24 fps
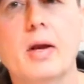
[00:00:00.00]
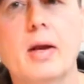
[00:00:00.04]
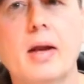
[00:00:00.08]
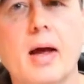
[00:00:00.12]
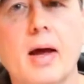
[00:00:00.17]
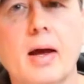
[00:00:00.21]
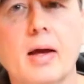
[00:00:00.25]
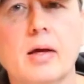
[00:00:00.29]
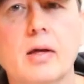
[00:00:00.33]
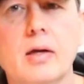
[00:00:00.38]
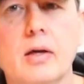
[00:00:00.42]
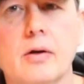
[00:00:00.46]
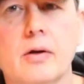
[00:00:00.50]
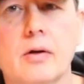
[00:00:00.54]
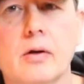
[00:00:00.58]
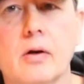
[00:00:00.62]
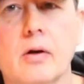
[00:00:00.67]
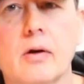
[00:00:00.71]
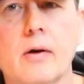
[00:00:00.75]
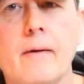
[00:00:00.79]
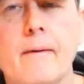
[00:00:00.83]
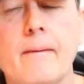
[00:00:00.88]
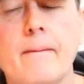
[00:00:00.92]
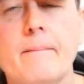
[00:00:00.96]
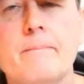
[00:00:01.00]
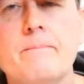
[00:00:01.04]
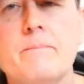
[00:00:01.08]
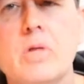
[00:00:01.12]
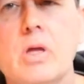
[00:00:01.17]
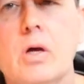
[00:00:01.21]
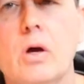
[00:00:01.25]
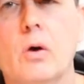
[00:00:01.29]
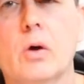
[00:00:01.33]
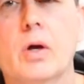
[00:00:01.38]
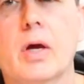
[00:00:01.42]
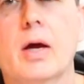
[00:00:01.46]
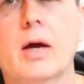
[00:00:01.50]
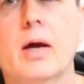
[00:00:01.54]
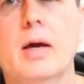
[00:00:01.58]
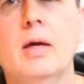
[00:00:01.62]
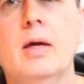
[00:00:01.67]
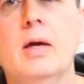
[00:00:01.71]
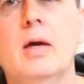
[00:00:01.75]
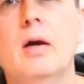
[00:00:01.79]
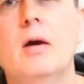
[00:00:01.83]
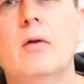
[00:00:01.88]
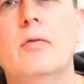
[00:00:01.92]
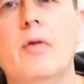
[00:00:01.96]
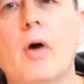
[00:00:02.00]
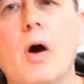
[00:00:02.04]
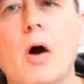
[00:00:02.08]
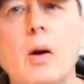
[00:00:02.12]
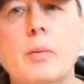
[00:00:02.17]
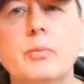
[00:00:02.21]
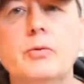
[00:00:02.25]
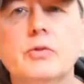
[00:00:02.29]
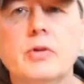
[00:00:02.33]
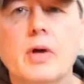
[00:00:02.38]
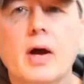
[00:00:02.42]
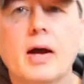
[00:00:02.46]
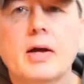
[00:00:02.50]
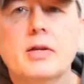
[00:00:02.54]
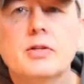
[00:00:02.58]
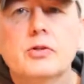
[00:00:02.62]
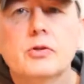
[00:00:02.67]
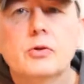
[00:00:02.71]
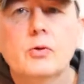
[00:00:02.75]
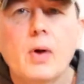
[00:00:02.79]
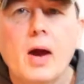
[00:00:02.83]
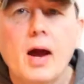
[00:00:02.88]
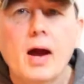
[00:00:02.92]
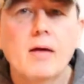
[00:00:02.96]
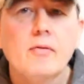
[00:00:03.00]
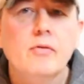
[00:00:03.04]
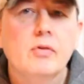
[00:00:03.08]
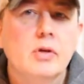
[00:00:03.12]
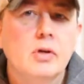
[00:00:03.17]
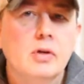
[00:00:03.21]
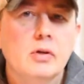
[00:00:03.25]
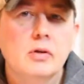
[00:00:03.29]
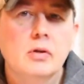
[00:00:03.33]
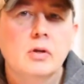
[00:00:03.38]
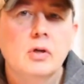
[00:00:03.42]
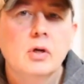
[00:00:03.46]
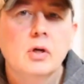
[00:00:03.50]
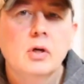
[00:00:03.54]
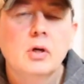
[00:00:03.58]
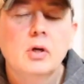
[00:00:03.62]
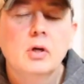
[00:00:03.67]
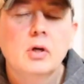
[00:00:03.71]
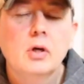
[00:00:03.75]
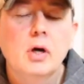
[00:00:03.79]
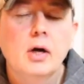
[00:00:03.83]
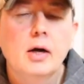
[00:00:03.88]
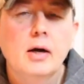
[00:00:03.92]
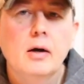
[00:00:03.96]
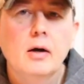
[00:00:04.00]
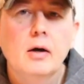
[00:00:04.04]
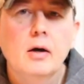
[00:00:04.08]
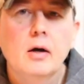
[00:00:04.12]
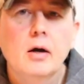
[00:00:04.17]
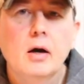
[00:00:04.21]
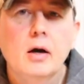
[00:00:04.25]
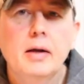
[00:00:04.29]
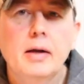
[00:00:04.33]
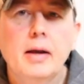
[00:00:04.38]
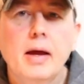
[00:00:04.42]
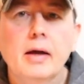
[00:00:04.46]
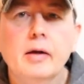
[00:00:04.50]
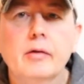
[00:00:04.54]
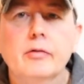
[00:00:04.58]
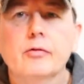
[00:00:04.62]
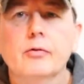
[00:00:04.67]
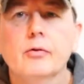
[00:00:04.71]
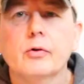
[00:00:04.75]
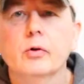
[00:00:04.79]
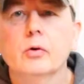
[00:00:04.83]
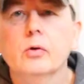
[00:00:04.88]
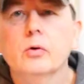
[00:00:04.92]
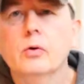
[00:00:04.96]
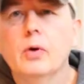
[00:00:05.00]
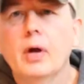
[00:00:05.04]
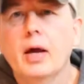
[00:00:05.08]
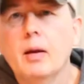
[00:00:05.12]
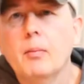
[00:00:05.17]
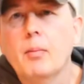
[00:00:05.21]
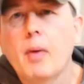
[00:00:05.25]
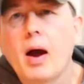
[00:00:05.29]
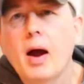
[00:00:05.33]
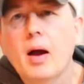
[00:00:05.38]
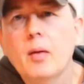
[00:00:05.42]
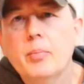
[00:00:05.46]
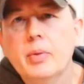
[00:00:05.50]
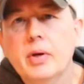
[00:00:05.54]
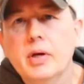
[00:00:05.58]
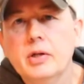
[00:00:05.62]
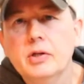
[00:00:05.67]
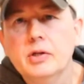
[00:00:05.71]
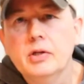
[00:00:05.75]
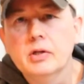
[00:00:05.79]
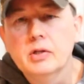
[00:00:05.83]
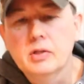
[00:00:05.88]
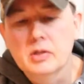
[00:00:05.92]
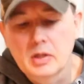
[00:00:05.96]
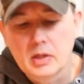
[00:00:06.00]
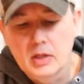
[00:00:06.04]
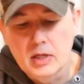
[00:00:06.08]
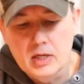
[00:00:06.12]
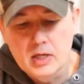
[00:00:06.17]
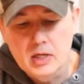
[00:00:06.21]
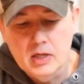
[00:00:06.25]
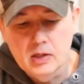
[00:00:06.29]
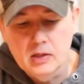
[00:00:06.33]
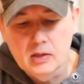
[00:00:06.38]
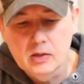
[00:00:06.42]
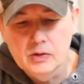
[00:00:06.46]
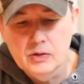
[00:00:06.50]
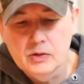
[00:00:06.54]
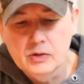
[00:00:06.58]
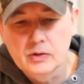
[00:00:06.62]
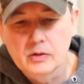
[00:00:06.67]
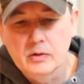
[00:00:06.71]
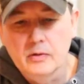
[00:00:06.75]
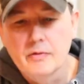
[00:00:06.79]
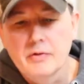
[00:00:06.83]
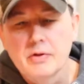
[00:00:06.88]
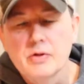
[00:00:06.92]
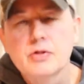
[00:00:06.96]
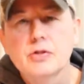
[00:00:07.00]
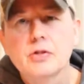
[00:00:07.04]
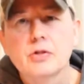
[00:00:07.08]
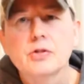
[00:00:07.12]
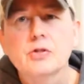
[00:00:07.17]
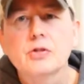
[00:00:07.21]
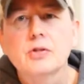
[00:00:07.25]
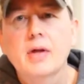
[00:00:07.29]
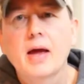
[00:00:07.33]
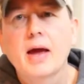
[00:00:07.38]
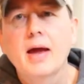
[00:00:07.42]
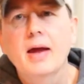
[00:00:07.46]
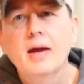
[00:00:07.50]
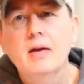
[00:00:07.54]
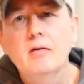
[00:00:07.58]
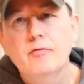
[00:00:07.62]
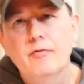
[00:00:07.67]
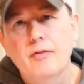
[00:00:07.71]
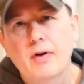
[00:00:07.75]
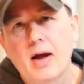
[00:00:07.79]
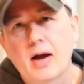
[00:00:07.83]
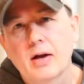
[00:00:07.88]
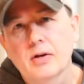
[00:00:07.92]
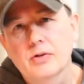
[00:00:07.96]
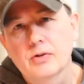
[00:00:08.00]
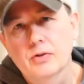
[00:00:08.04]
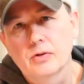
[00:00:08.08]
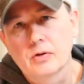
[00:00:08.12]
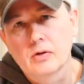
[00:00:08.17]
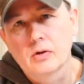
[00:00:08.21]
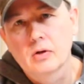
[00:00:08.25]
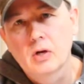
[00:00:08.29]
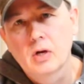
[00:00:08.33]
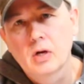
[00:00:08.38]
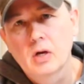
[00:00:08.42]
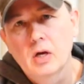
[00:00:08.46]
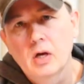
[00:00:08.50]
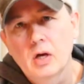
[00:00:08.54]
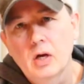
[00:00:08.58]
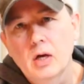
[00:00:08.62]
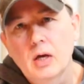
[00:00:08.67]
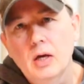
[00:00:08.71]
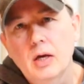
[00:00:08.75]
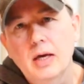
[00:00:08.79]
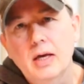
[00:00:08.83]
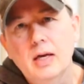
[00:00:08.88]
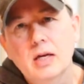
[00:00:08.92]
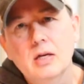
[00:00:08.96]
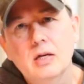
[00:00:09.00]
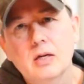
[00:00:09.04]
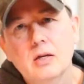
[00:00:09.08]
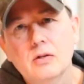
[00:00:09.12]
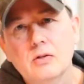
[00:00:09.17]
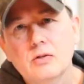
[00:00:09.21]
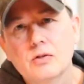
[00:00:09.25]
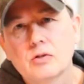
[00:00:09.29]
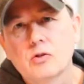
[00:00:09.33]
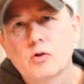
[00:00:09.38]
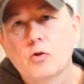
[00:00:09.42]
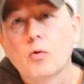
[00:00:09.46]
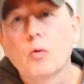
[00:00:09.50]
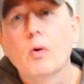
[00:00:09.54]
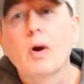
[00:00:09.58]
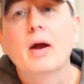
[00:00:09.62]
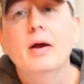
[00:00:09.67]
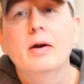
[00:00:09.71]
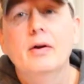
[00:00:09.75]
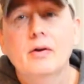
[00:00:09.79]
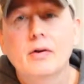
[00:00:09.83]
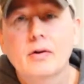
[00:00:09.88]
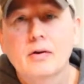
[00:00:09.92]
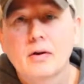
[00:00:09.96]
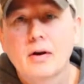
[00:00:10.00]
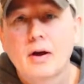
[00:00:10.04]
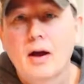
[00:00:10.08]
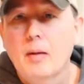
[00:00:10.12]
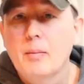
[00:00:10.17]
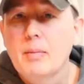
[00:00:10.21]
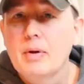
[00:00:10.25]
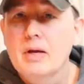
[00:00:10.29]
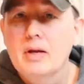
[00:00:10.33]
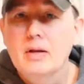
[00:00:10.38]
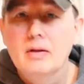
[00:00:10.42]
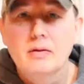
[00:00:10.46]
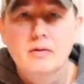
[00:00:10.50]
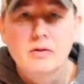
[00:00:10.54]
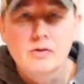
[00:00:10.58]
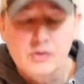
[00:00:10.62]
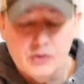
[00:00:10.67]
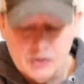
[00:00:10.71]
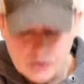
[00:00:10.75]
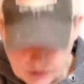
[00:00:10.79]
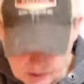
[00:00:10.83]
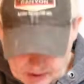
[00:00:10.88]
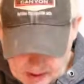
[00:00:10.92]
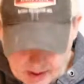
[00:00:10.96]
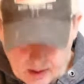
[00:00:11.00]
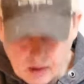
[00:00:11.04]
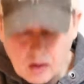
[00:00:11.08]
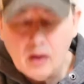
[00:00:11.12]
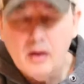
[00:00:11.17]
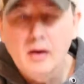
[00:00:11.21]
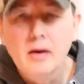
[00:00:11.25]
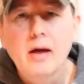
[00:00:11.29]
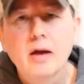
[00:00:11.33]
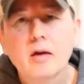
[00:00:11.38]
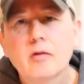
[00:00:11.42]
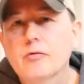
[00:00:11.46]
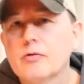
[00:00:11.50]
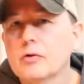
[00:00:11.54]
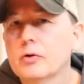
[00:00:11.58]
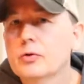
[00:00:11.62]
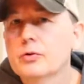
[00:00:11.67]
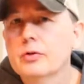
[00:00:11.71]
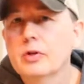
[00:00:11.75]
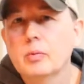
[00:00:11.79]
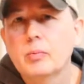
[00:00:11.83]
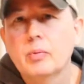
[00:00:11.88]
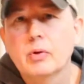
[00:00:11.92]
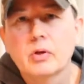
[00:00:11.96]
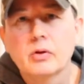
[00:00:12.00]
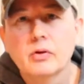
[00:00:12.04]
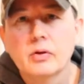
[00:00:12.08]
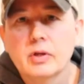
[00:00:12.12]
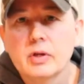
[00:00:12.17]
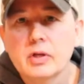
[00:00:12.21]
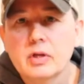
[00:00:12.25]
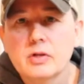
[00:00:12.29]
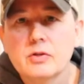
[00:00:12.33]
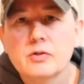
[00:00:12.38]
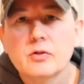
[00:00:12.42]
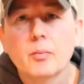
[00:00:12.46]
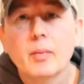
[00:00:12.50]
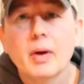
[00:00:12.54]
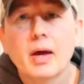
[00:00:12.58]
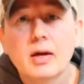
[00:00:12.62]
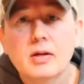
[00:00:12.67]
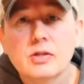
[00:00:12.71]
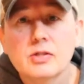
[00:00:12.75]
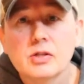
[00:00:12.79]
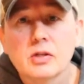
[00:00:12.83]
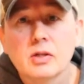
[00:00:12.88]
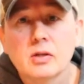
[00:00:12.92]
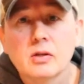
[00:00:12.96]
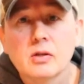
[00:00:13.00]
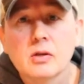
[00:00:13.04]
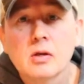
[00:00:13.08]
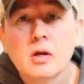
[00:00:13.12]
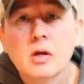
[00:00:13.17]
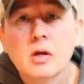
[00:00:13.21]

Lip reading: neck here, okay? The upside to having a neck through, in my opinion, is the sustain factor is greater. I mean, the sustain on a neck through typically is amazing.